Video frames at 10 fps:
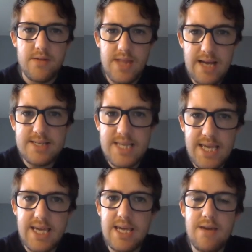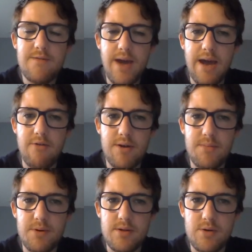That's the key
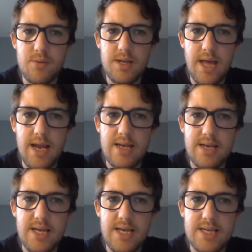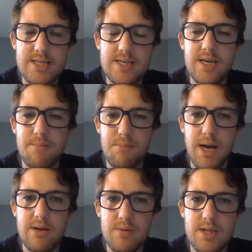variable that we then need to
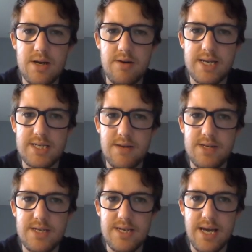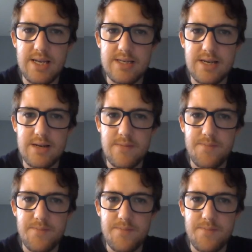combine with our activity data